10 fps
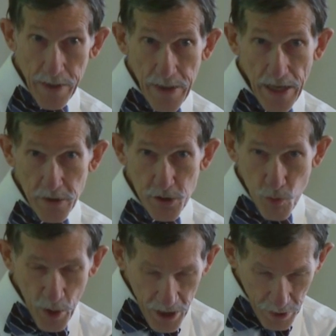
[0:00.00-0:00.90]
Next
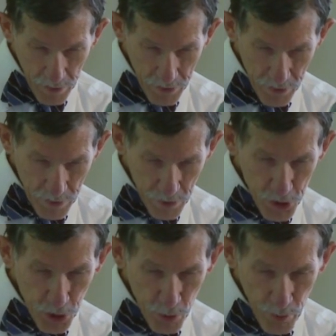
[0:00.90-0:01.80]
week,
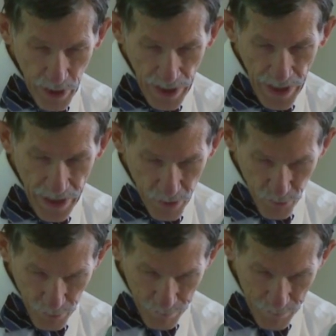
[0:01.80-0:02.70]
June
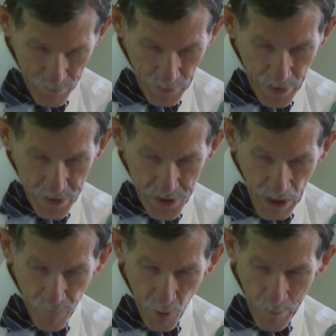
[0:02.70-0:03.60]
8th.
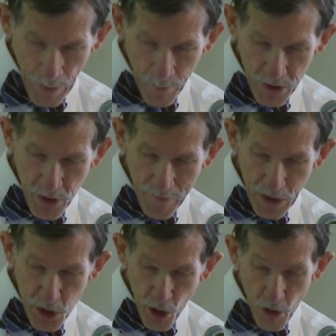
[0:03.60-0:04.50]
Several members of
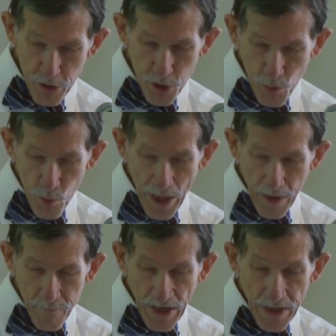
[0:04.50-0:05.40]
the church
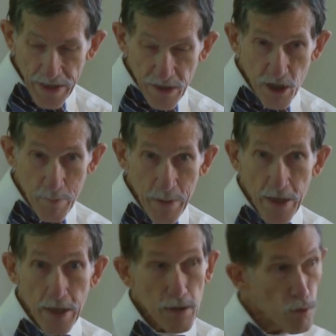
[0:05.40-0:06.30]
renovating
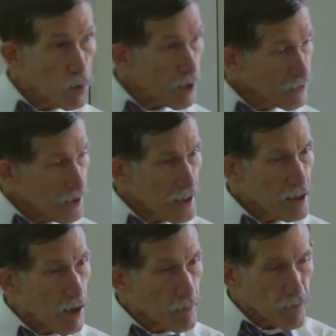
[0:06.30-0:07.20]
committee, where'd they
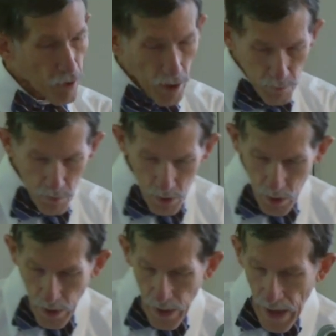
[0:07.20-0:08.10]
come from,
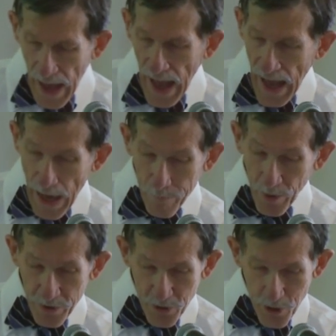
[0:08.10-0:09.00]

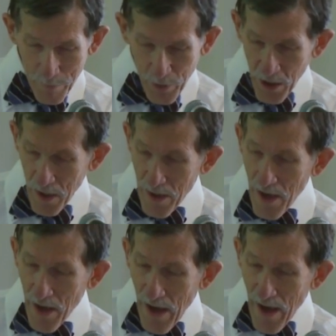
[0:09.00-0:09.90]
happened to be
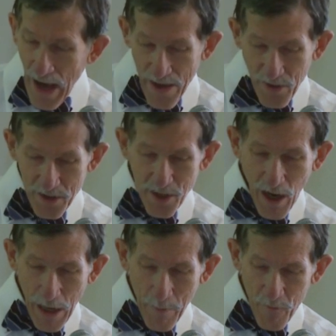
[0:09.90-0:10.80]
at the
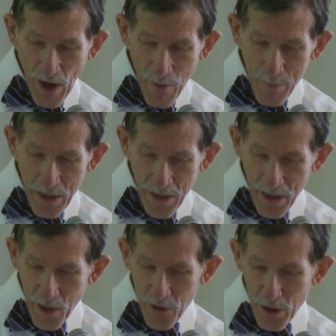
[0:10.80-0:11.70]
time of our
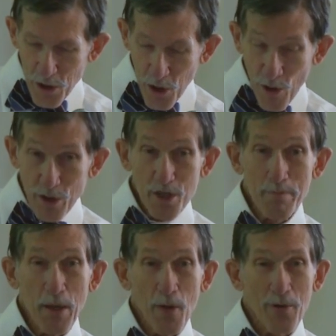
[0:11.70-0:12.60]
meeting in the
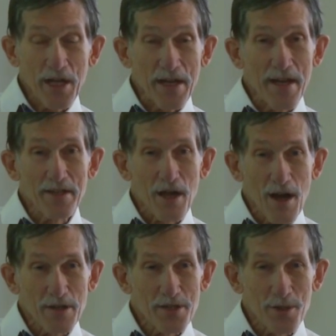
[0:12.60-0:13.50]
church building in
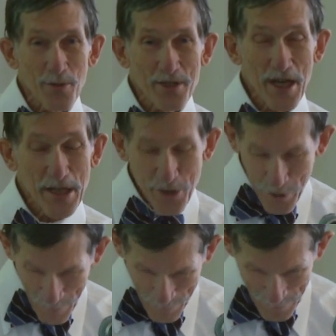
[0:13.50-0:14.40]

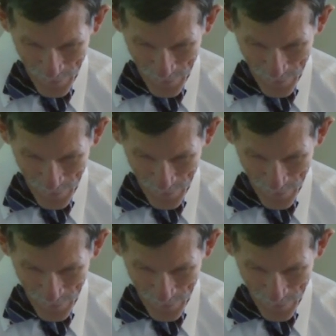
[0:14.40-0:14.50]
consultation,